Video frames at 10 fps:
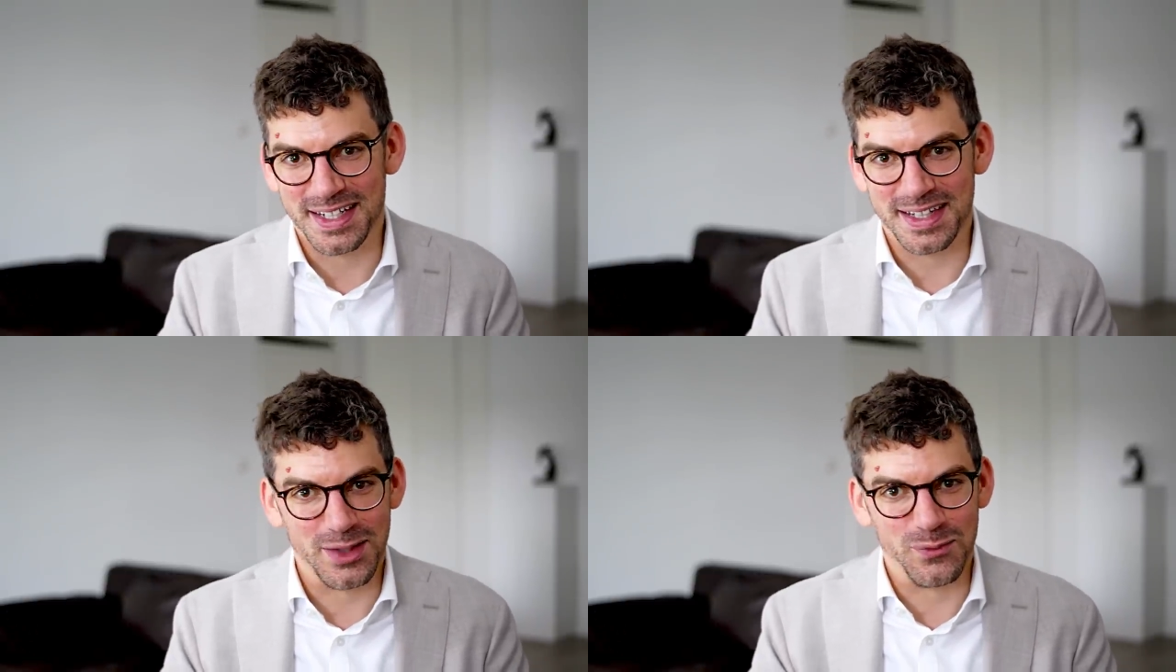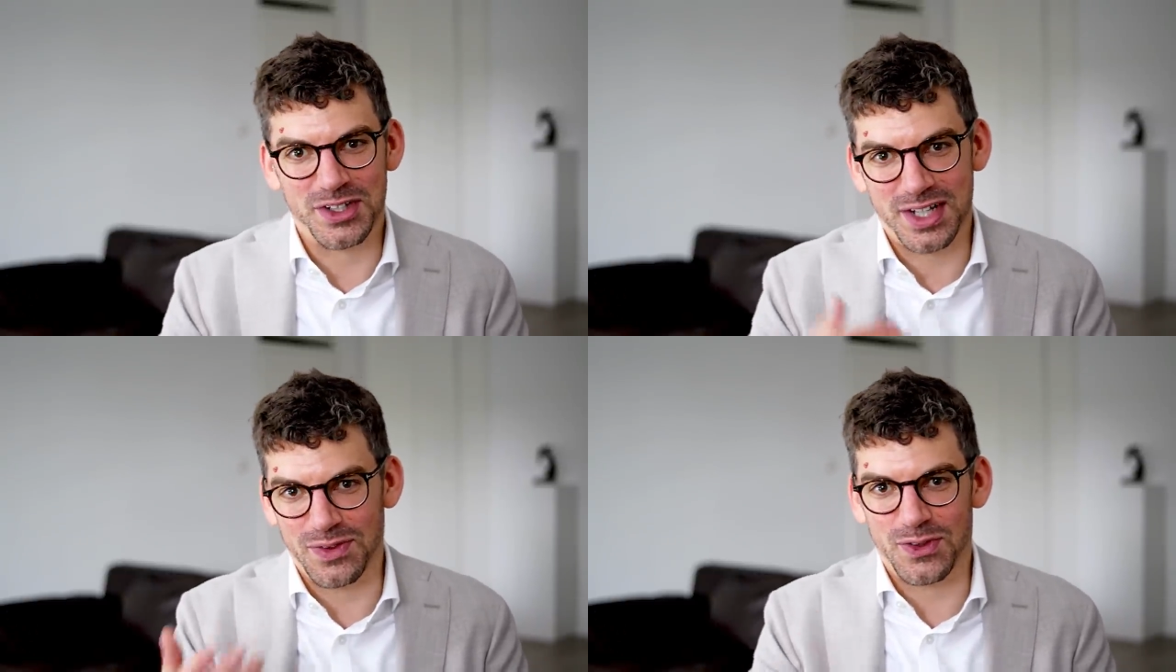And then it
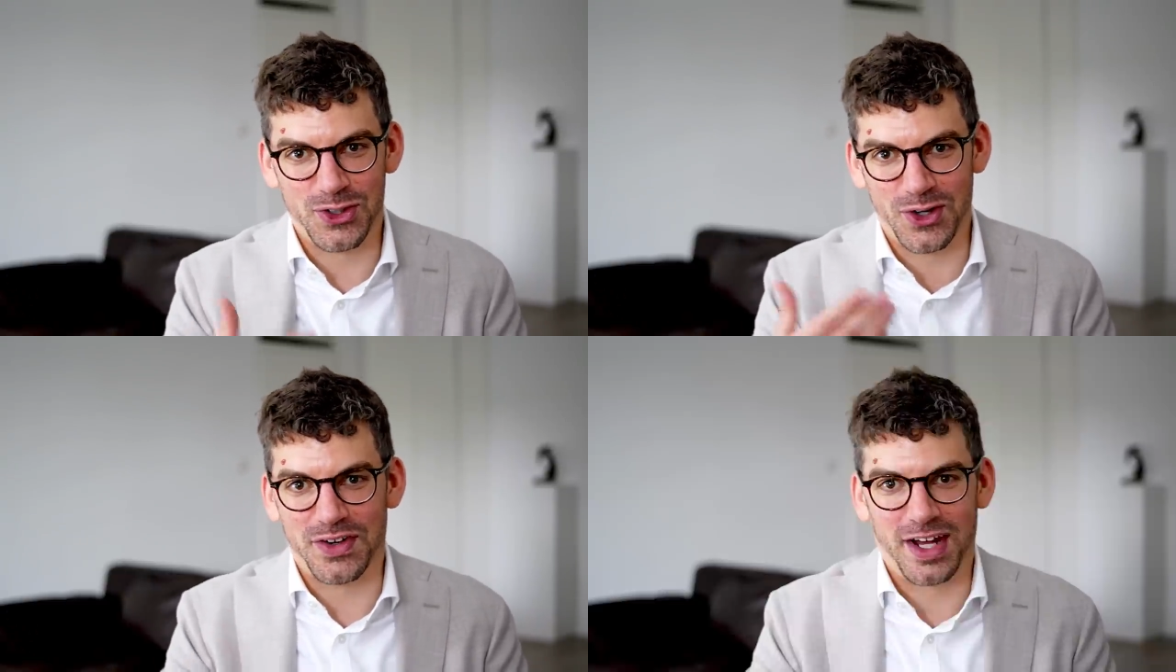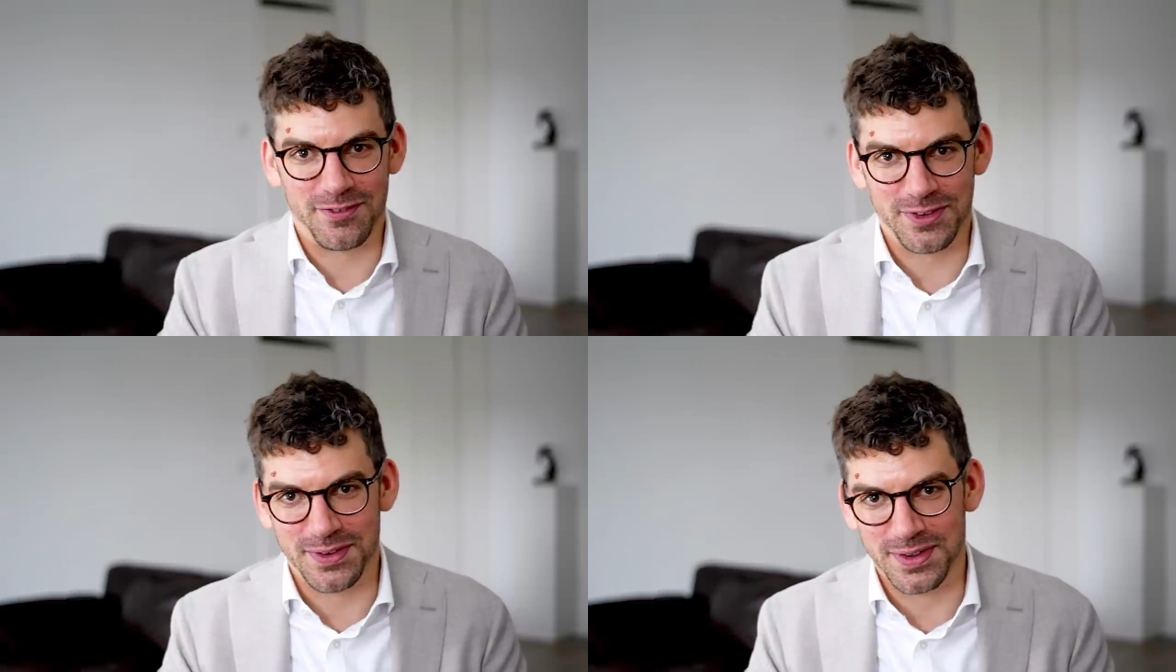would take the shot
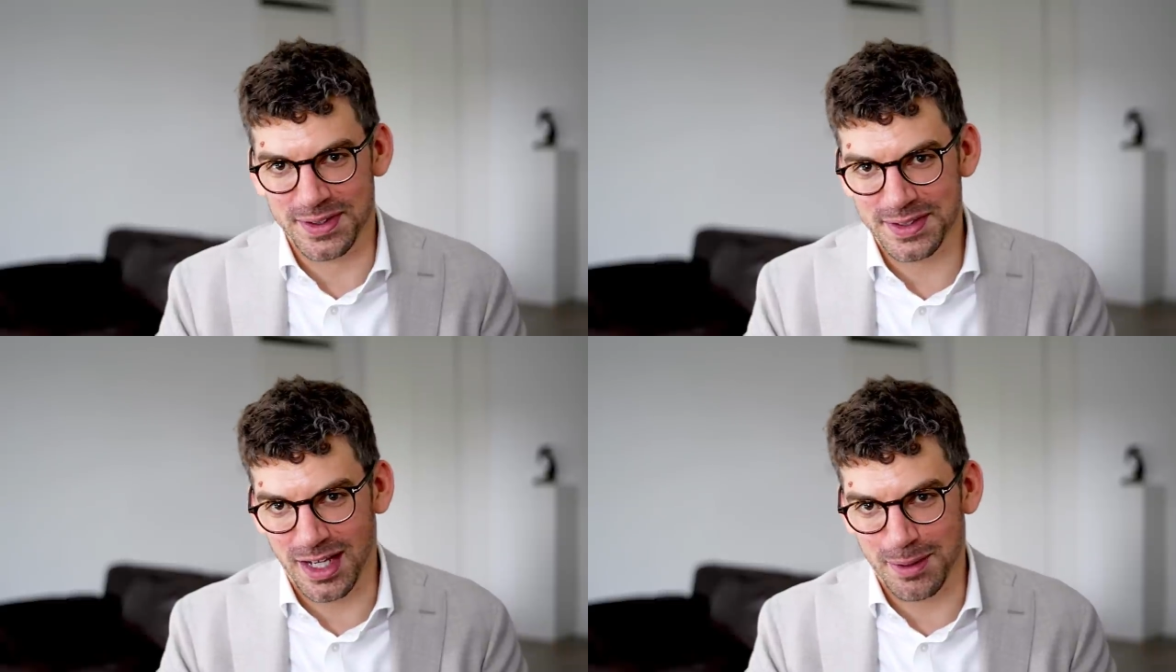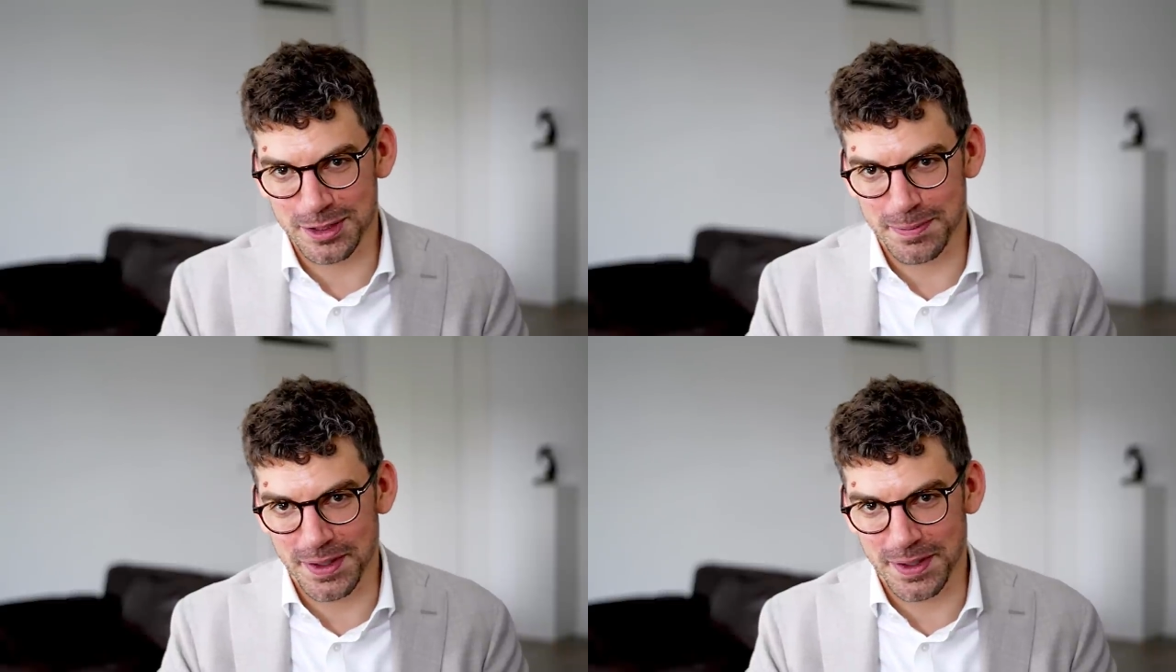after the time